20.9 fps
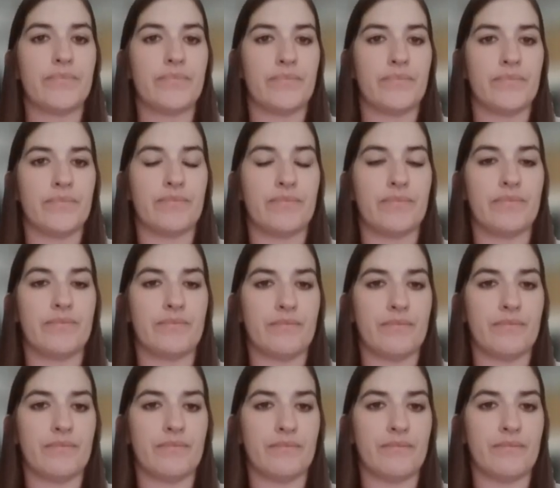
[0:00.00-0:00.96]

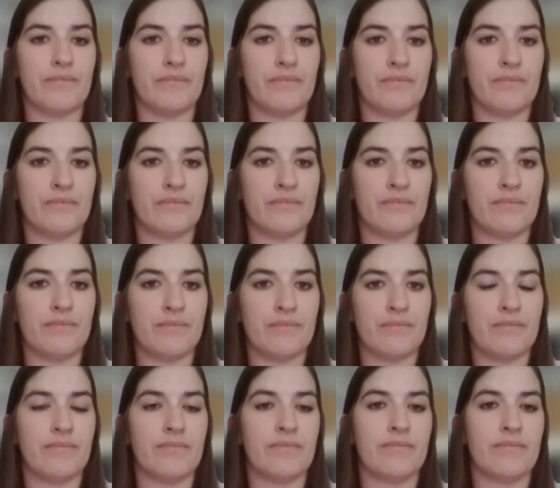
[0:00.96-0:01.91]

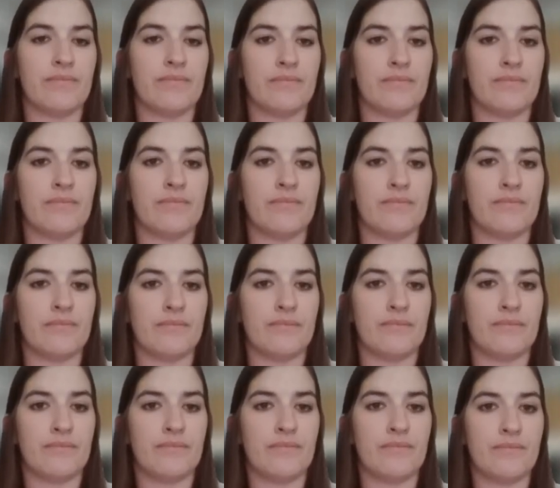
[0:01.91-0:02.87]

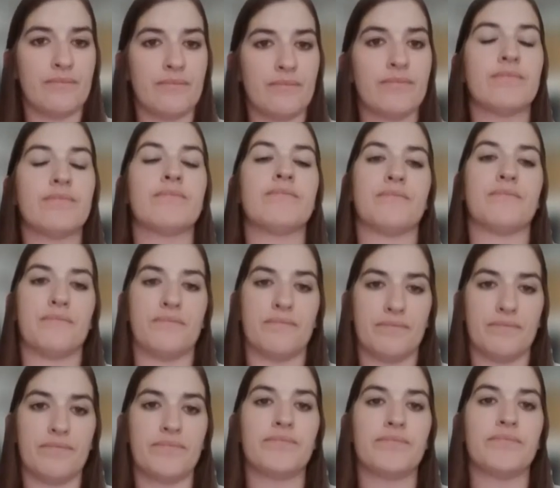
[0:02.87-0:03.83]

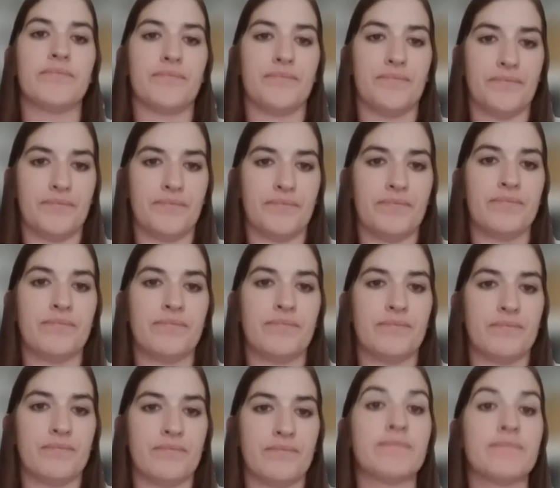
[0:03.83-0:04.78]

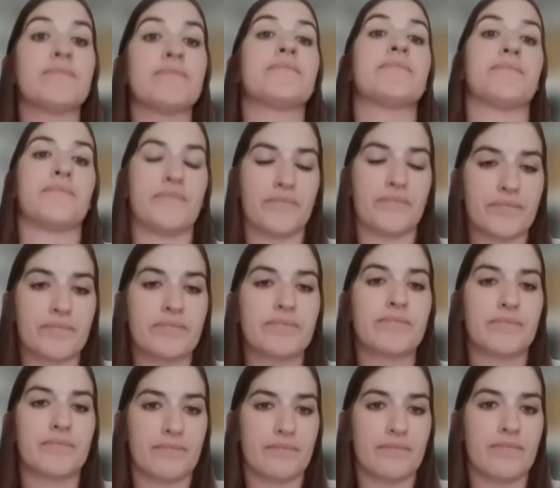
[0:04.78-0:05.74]

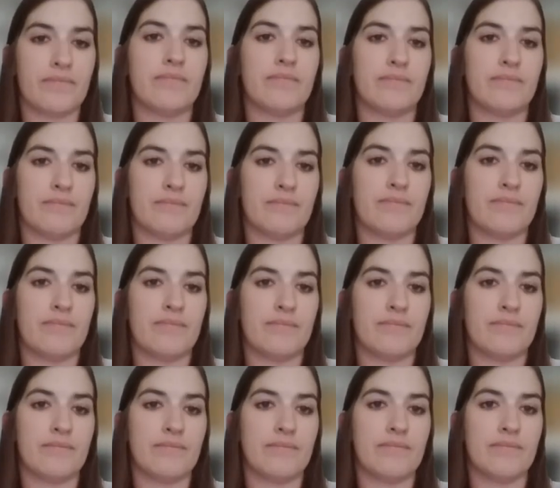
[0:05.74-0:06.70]

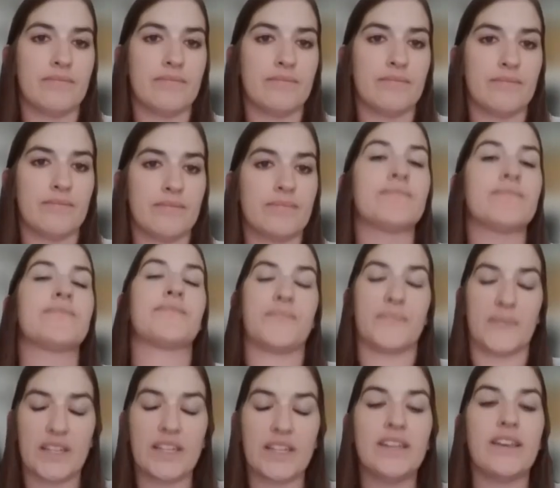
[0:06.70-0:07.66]

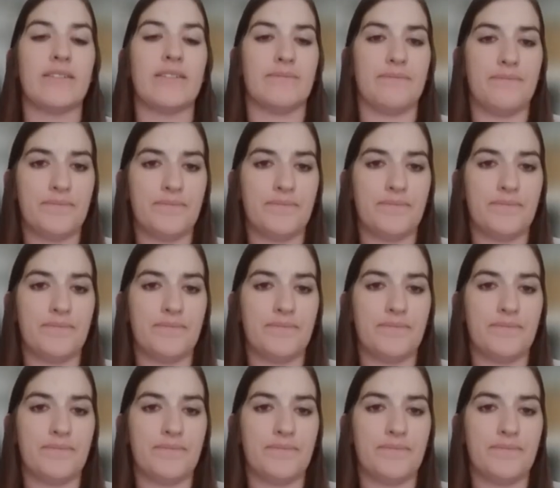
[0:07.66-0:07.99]
(not speaking)